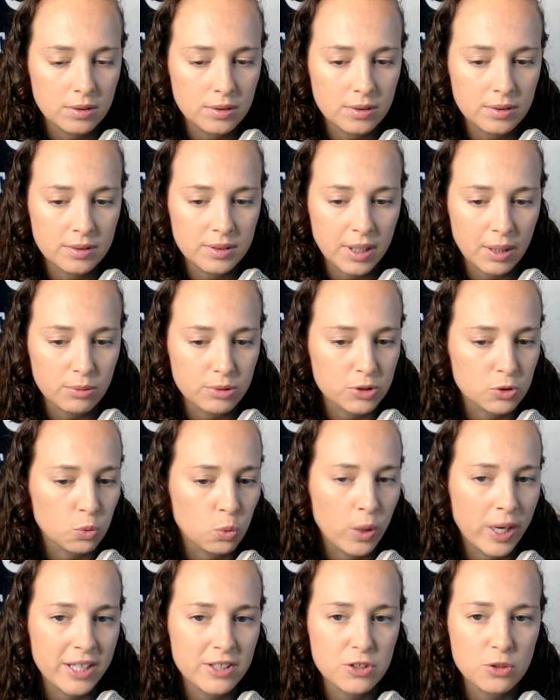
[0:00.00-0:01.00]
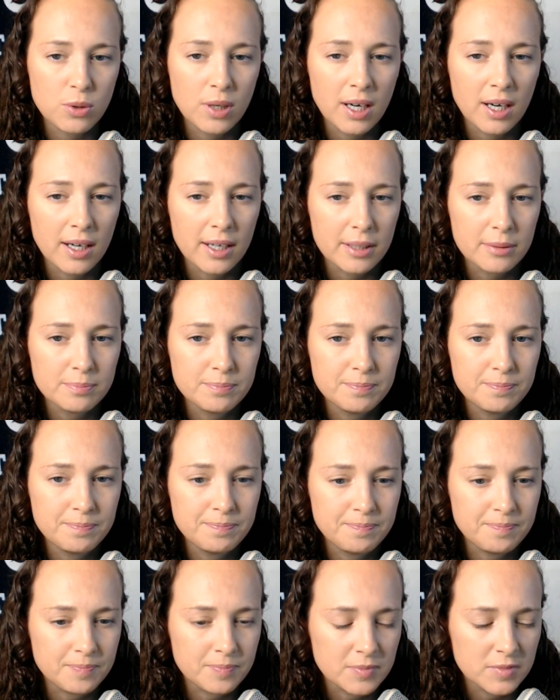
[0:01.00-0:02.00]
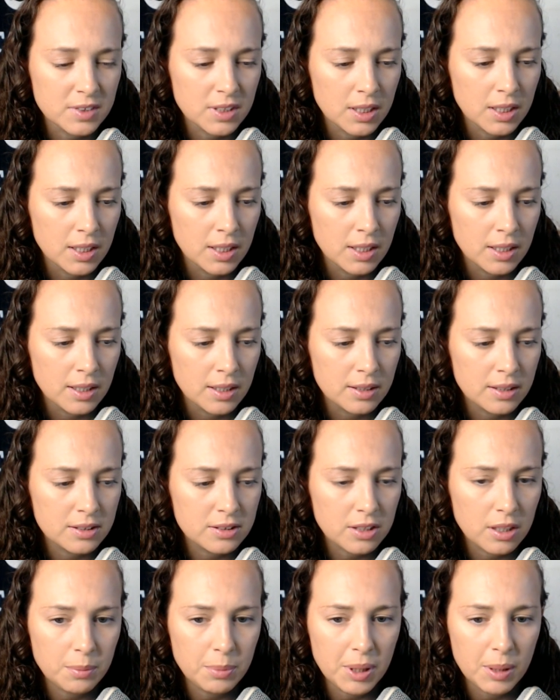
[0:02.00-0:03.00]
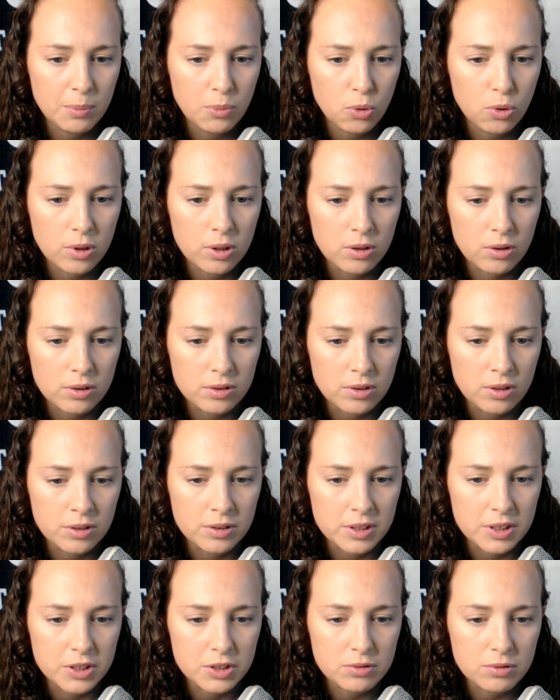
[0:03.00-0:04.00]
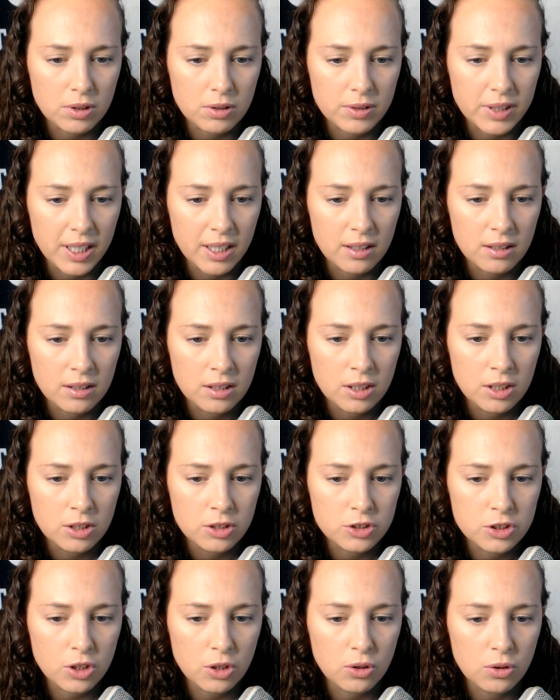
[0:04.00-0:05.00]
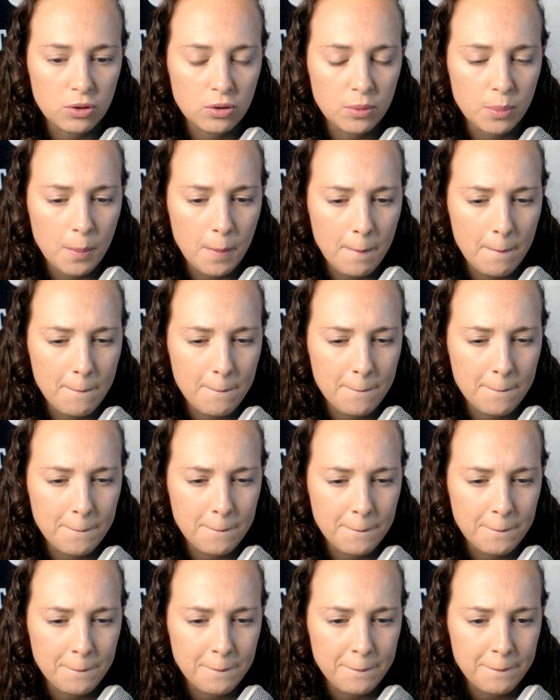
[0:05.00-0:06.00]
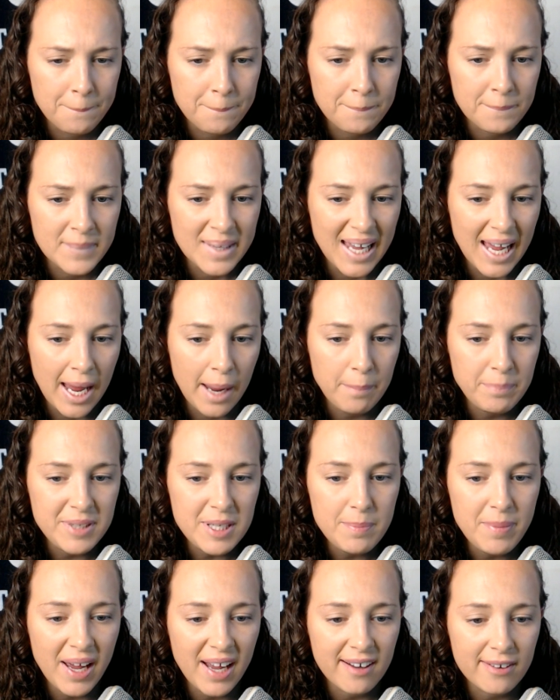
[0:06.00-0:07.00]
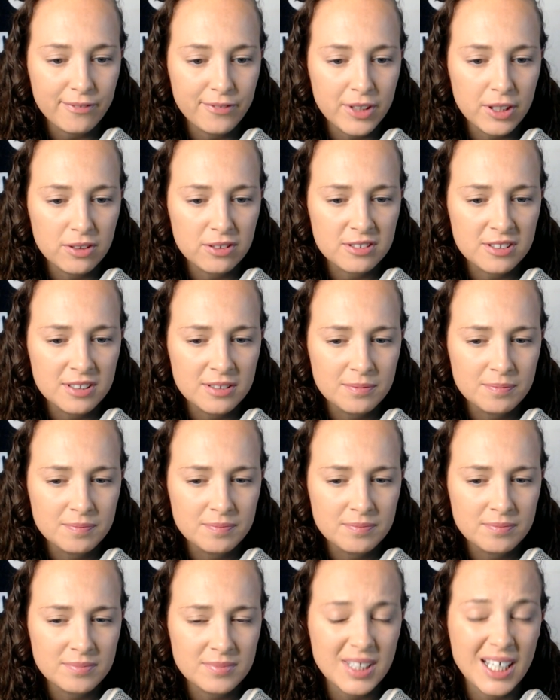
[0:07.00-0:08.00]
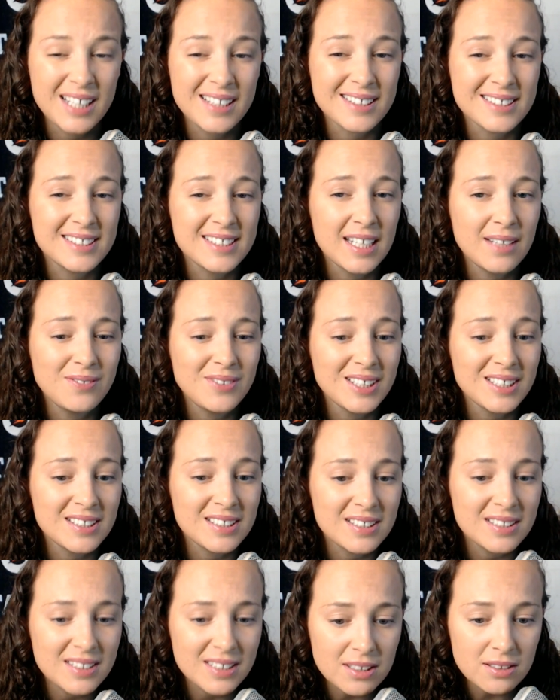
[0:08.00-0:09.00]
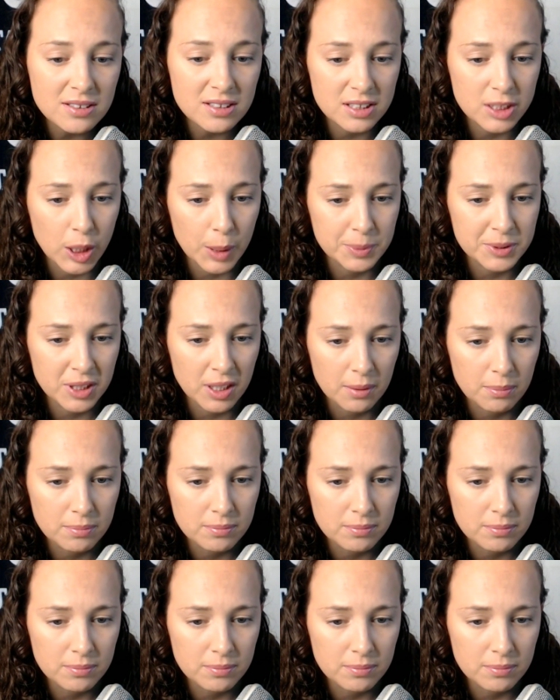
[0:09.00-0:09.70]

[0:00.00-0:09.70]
That was way too high. This is going to be important on this throw now. So, empty backfield, and the safety still steps up.